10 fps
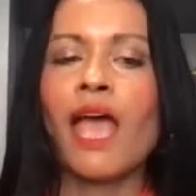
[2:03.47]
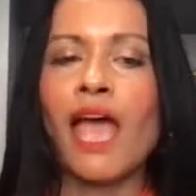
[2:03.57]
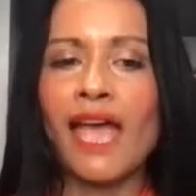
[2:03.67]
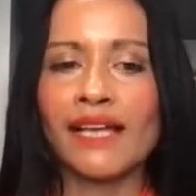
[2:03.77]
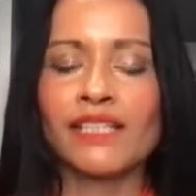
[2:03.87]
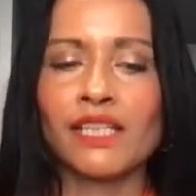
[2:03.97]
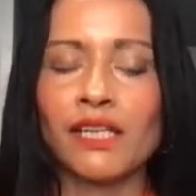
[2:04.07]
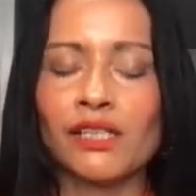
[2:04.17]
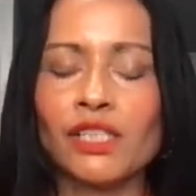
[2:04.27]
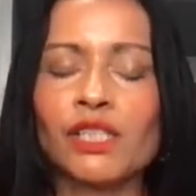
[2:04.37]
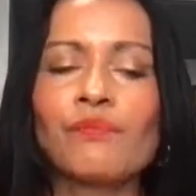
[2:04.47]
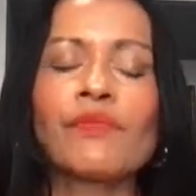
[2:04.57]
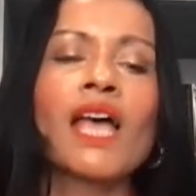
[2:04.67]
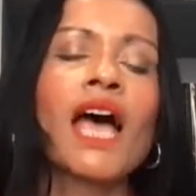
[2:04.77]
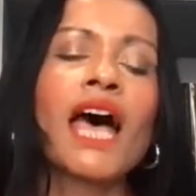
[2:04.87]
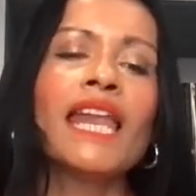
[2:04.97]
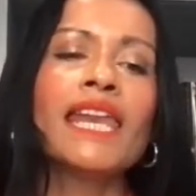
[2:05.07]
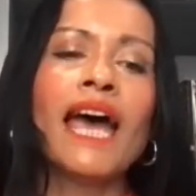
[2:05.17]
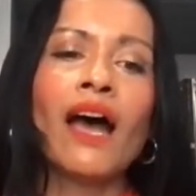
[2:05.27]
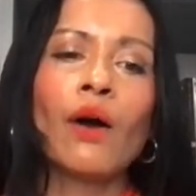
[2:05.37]
Excellent.
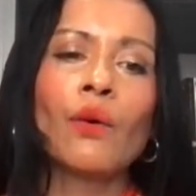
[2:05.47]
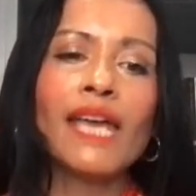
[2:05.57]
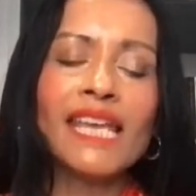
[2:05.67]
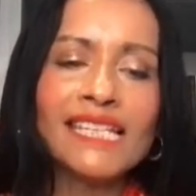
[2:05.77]
Now,